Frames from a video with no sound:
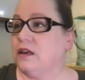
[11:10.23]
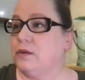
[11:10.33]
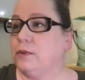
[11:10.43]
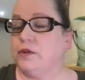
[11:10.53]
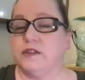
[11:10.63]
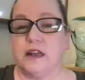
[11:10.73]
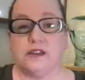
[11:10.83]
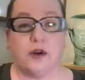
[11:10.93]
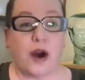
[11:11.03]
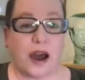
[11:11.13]
the bowl's not
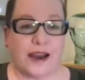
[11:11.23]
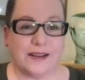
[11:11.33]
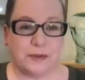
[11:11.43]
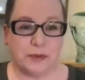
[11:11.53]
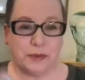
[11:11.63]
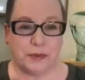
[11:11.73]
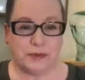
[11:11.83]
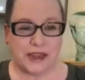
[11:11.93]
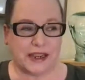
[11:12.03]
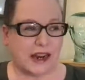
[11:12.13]
so hot when we
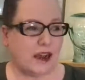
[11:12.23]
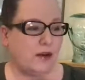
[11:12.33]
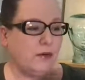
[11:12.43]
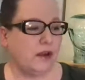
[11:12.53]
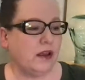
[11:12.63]
take it out.